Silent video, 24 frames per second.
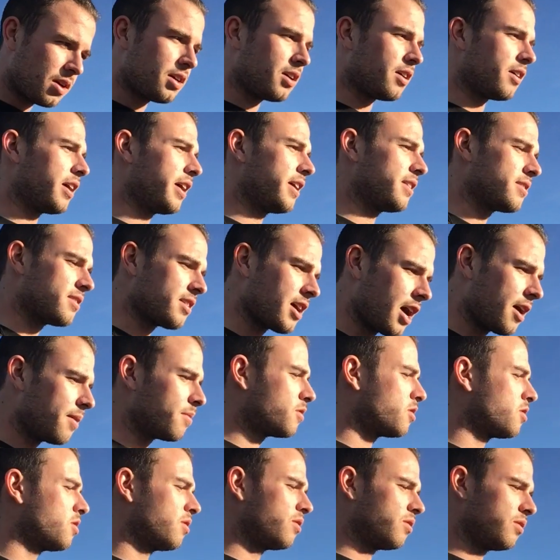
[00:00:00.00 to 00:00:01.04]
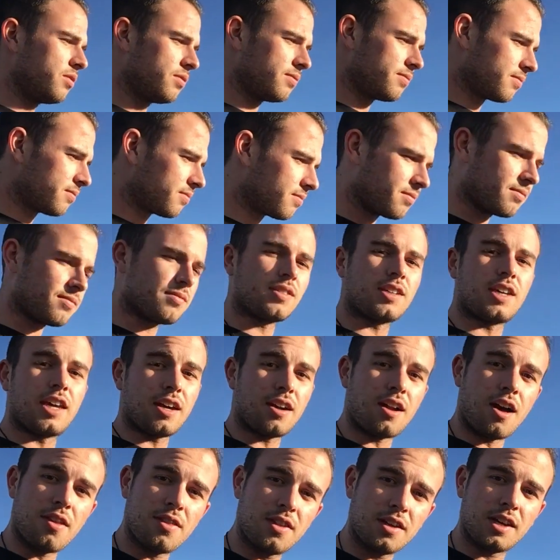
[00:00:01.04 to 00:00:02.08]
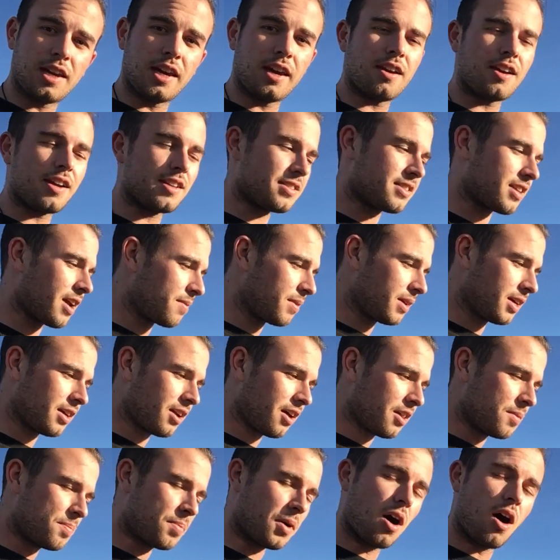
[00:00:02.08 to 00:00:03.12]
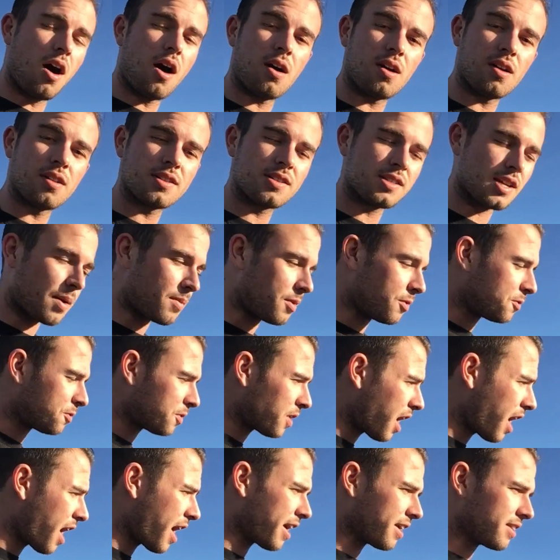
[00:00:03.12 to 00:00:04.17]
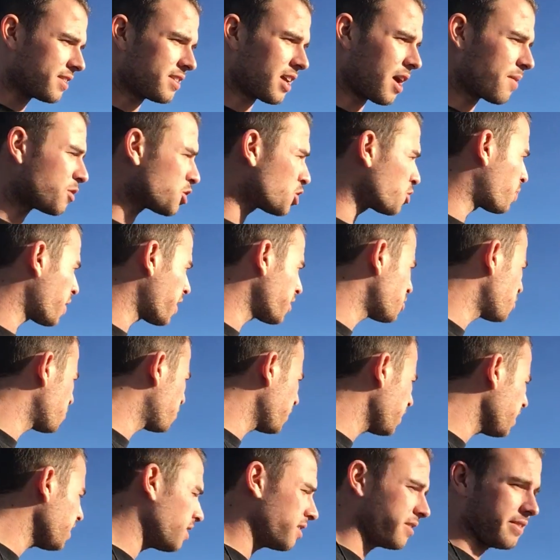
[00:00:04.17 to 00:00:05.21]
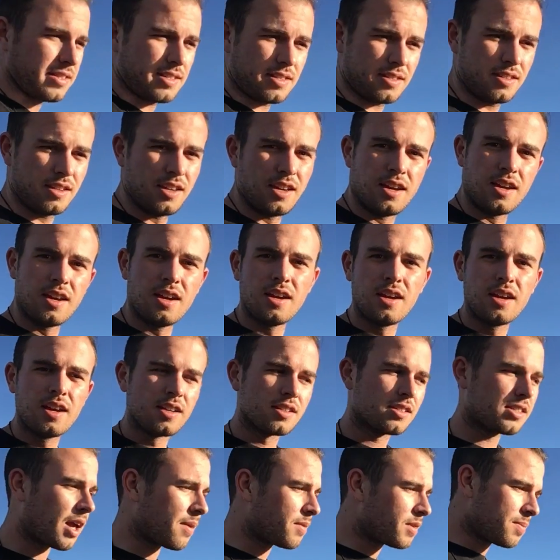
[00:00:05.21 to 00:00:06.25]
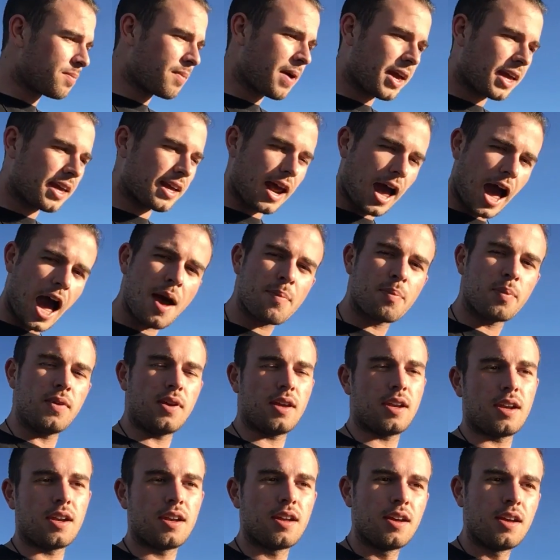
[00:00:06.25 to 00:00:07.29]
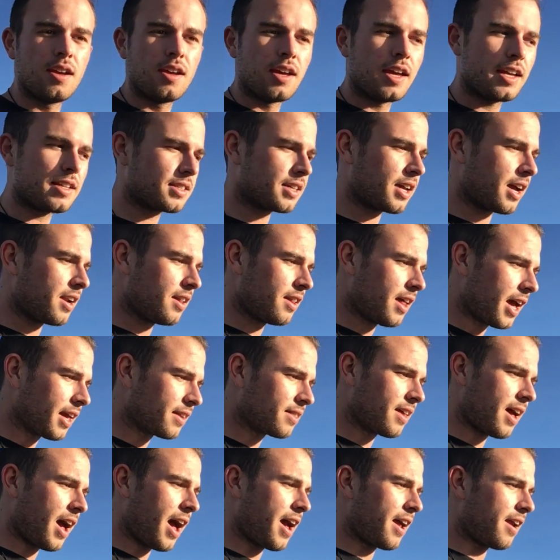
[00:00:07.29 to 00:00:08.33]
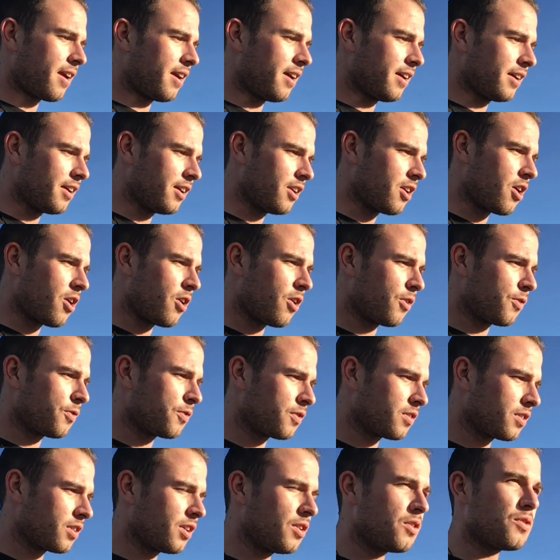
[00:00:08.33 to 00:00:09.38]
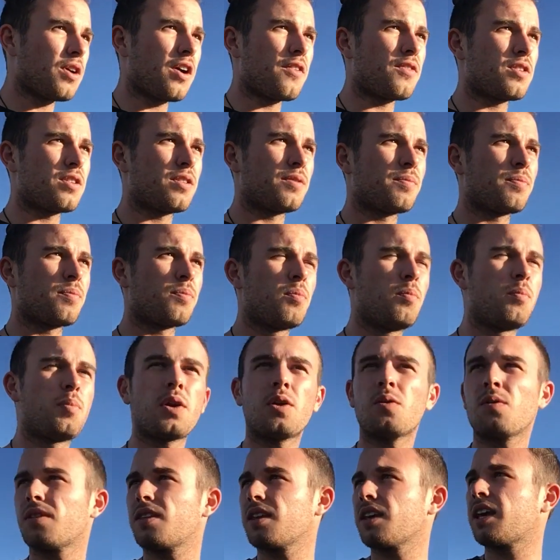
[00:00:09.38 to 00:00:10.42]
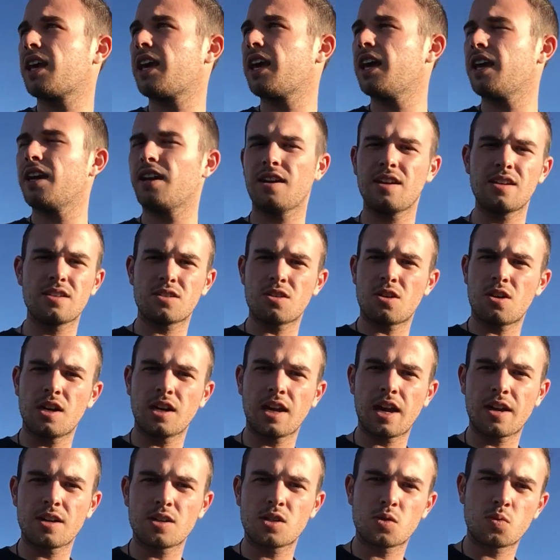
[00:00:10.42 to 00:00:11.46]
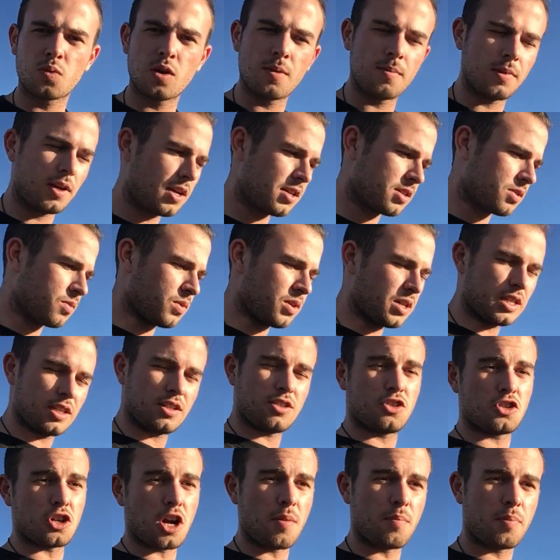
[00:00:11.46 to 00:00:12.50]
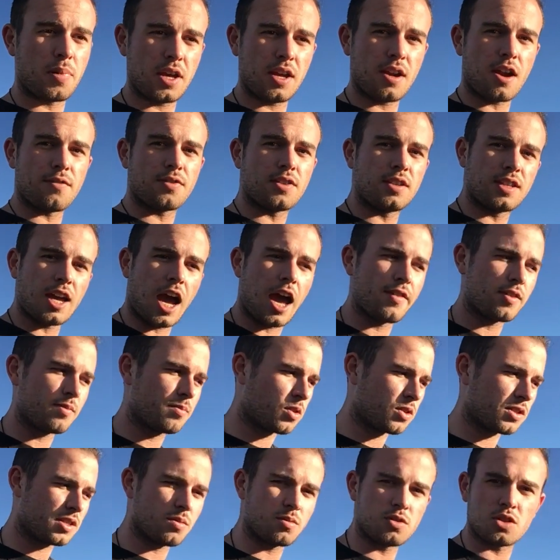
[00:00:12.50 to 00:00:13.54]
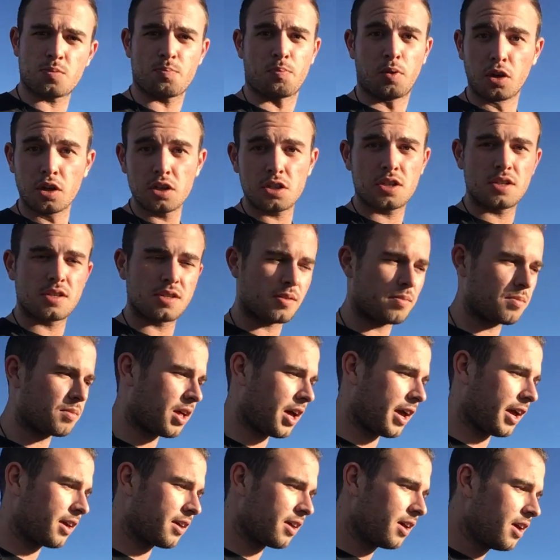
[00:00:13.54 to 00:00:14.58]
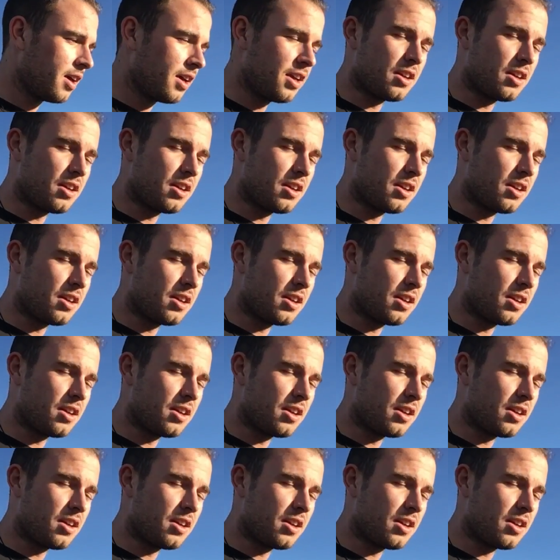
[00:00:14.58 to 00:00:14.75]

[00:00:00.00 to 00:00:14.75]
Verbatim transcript: real. It's time to get on the ball. It's time to fly. It's time to spread your wings. It's time to make it happen. It's kind of like that, you know, if you ever been with a kid and he's learning how to swim, he doesn't want to jump in off the diving board, someone just pushes him. Like,